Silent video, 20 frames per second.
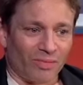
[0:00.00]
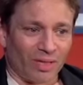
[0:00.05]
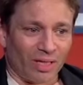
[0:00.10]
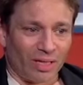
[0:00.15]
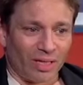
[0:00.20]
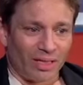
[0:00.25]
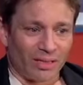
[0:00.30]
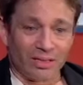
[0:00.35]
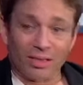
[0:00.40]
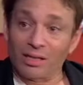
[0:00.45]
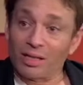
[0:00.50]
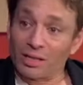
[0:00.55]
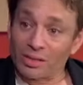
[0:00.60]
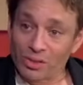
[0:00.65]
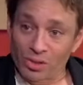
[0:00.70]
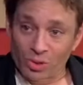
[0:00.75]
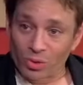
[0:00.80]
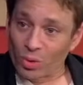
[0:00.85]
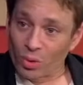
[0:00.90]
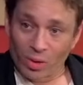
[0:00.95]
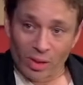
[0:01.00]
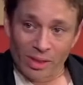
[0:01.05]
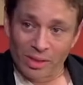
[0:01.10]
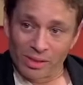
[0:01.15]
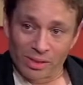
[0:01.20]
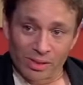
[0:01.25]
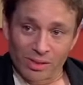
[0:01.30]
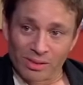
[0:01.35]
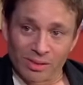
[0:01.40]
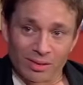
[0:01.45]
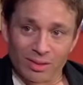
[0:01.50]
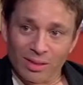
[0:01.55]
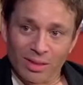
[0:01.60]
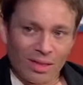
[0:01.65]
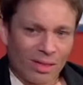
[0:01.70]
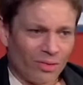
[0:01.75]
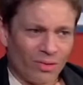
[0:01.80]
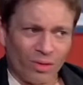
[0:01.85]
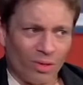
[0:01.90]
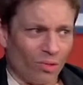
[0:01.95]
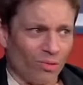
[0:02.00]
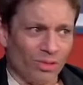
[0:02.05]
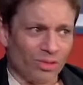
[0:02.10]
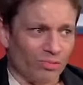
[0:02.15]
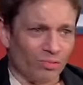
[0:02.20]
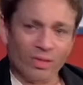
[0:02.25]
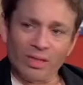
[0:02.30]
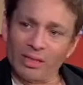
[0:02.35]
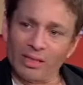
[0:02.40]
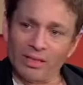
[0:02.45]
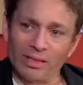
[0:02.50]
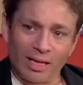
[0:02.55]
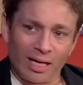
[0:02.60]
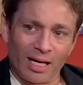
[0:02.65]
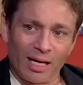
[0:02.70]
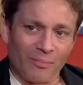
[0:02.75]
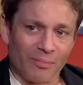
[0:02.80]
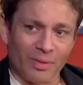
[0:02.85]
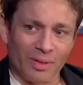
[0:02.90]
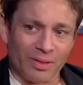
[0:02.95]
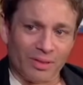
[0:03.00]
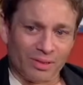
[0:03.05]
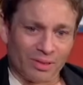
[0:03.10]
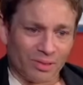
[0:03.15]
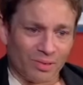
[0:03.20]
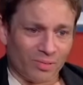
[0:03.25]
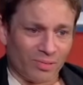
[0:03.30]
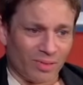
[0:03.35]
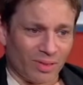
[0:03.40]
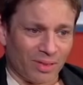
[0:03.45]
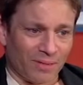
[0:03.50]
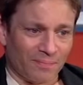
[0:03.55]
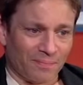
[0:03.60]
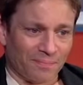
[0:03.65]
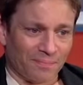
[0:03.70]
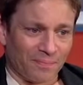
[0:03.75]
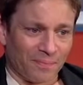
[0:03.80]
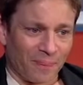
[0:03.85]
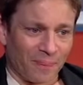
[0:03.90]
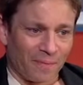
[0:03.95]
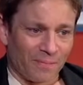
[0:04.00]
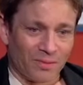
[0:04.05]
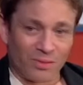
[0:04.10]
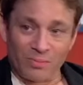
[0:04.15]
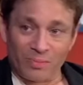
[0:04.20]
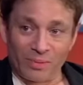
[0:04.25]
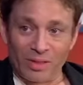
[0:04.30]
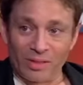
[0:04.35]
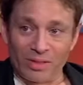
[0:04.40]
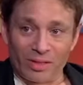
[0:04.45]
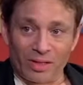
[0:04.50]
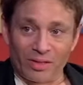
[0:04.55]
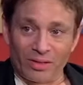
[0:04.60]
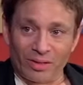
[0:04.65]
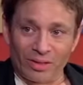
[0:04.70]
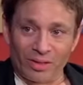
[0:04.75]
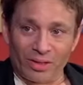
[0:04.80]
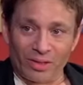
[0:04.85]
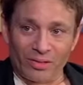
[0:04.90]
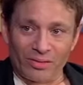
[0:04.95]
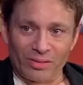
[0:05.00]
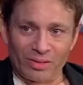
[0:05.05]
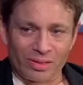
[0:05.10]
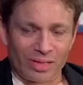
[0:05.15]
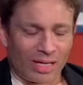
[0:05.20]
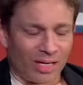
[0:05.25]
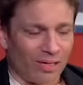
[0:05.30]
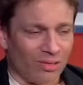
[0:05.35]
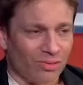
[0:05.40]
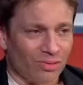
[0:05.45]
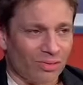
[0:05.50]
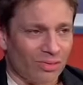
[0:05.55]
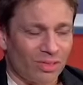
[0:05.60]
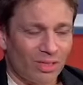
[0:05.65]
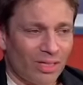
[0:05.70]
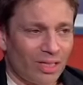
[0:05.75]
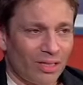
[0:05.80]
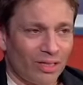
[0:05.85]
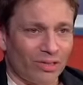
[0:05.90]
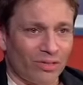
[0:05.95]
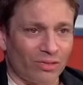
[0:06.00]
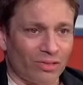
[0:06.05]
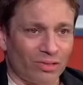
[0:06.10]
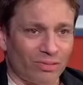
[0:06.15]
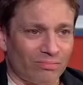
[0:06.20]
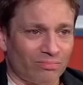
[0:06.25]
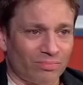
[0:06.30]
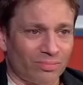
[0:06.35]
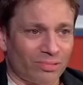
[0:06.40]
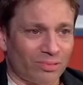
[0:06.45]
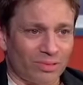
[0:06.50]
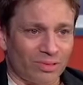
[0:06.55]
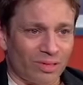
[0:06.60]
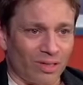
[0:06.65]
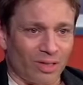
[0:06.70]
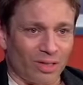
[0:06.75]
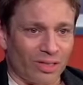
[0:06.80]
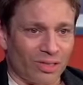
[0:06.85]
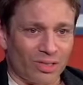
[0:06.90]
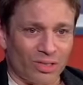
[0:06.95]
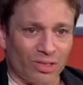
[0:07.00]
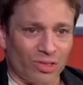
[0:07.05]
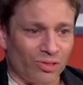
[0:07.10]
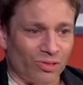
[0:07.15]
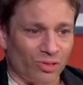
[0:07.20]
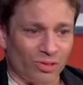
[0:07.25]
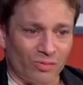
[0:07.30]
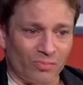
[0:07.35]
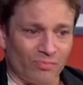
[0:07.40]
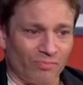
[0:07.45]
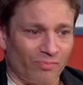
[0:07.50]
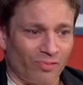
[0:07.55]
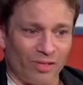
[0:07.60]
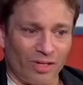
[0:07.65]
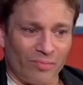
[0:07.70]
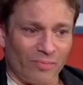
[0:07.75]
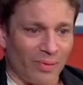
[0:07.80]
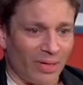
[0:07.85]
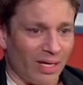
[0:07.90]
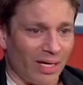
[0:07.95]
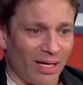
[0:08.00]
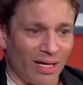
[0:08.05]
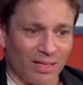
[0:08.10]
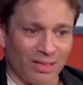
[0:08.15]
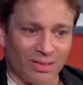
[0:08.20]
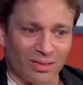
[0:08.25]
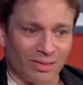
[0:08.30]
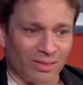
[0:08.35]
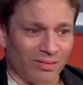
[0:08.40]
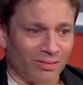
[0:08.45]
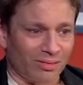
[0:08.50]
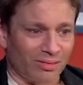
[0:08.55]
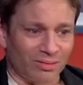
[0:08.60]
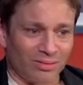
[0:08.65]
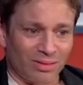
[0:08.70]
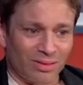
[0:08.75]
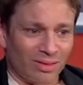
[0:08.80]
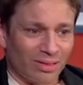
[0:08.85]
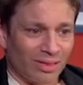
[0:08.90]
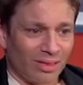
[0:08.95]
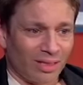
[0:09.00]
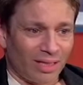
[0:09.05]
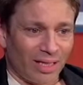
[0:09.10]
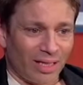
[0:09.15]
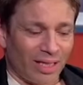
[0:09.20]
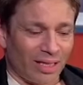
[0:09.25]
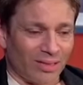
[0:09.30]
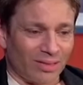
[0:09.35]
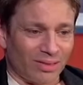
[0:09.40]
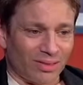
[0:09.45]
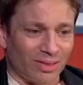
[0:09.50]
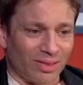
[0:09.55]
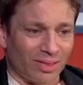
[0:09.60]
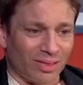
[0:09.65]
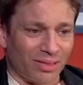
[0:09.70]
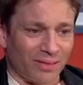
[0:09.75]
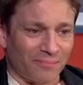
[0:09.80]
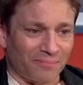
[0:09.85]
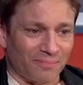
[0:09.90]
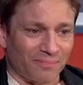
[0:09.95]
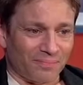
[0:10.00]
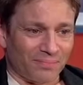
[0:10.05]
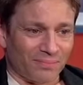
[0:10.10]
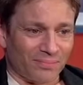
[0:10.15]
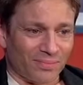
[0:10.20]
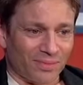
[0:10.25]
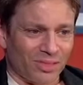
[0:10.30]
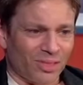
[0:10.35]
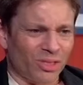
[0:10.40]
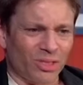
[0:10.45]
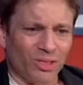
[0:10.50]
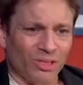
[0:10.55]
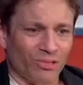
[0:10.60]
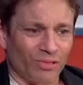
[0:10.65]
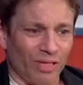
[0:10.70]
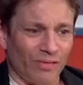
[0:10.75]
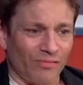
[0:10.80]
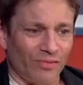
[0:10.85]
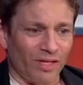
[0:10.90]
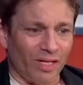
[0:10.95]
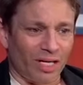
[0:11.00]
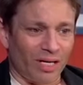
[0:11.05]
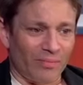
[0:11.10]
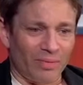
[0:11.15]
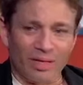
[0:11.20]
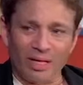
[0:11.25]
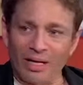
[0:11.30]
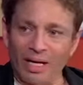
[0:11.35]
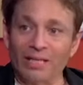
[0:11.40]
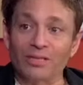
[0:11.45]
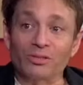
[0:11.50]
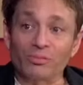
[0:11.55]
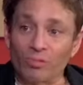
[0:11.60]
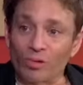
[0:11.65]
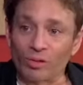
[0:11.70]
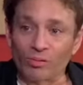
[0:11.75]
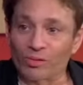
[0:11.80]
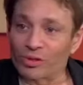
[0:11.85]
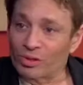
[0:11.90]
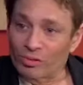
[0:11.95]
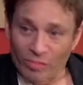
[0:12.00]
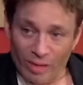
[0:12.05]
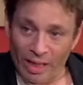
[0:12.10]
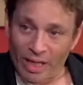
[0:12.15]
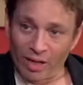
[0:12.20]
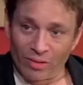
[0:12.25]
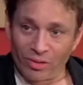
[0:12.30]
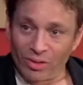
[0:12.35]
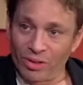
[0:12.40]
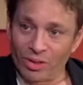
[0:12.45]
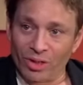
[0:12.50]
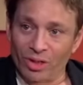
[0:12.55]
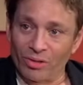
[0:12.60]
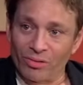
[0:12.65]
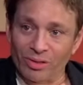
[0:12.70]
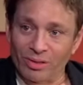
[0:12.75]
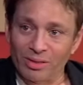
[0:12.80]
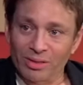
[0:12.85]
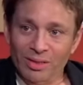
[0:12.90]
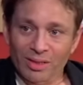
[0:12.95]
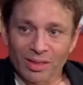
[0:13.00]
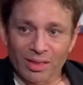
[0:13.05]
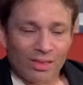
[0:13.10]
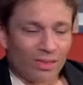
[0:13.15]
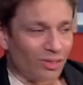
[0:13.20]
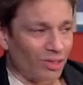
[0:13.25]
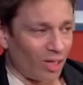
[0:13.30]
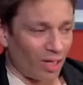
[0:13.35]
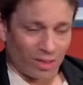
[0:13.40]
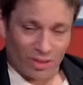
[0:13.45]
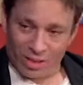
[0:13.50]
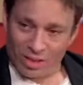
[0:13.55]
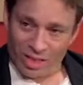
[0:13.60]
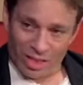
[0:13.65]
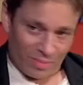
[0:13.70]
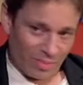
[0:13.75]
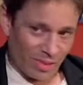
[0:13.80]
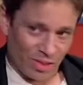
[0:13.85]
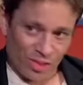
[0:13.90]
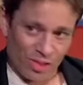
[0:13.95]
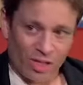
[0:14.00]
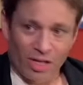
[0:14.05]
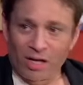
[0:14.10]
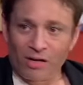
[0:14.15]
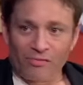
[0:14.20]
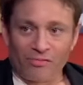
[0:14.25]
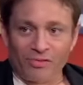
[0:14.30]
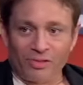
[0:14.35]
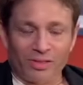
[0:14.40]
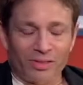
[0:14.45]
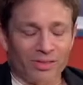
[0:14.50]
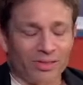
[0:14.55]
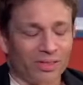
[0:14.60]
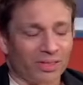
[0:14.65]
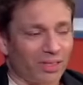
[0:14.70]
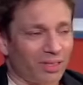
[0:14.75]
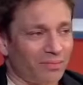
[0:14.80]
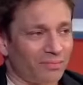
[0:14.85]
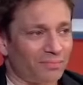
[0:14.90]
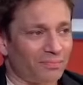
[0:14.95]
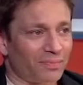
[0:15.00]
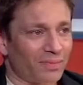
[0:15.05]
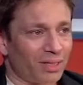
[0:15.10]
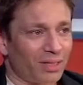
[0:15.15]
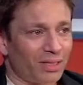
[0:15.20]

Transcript: but I, I tell a lot of stories, and they're always really happy to um, to be there, you know, in the house. You know, the the audience is usually very packed and and um, it's just a great vibe, and I like to work with the crowd, you know, and mm -hmm. talk to them and stuff, and mm -hmm. um,